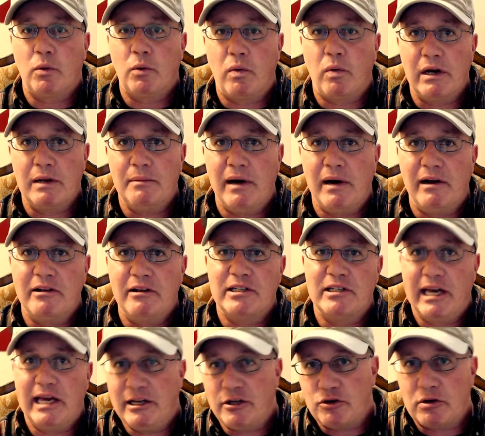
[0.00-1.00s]
to worry about is
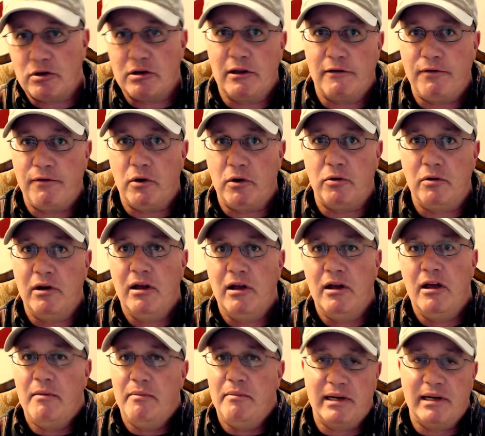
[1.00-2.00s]
answering the phone
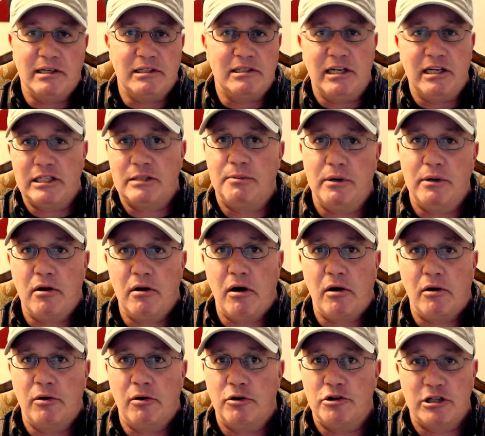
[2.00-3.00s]
because desperate
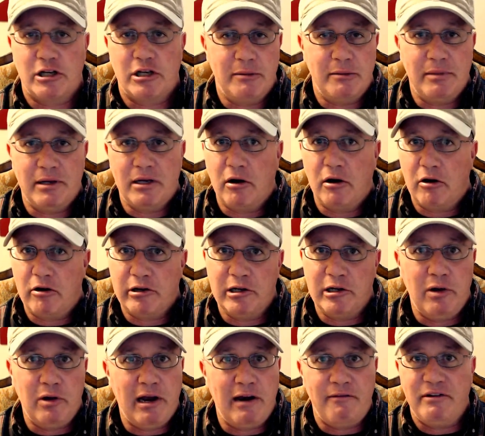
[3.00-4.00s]
dog owners are going to be calling
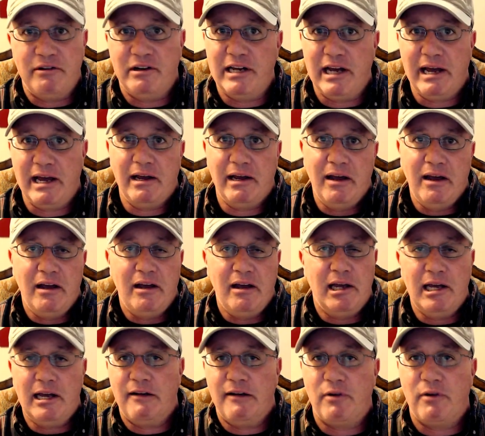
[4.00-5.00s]
you every day,
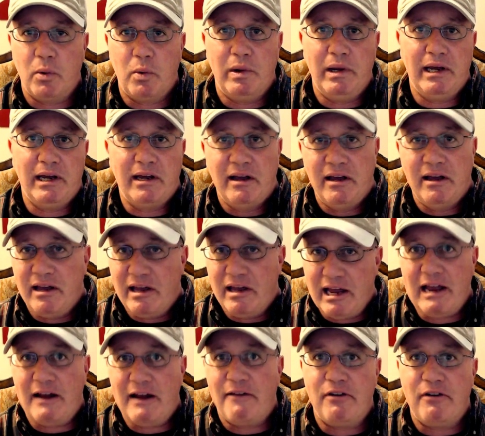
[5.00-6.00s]
every week,
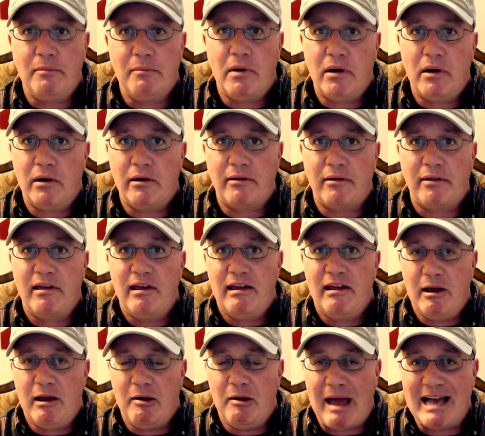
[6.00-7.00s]
every month.
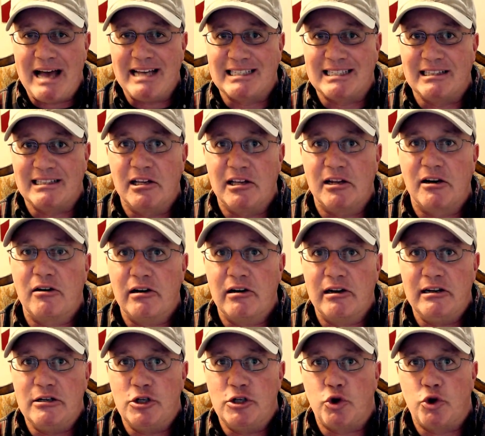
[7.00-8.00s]
It has
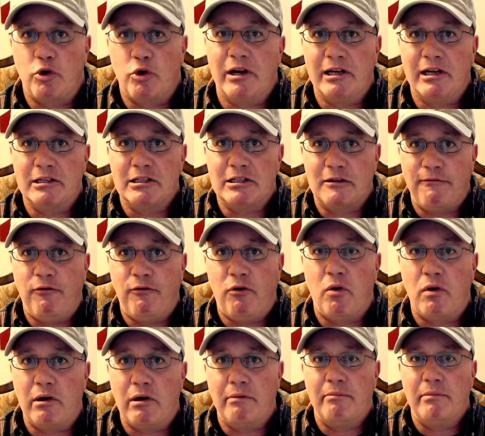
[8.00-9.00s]
literally
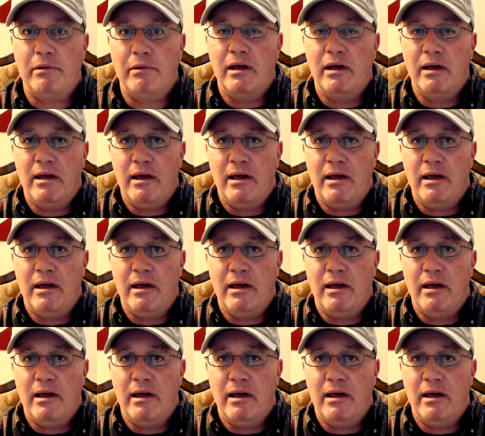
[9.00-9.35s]
transformed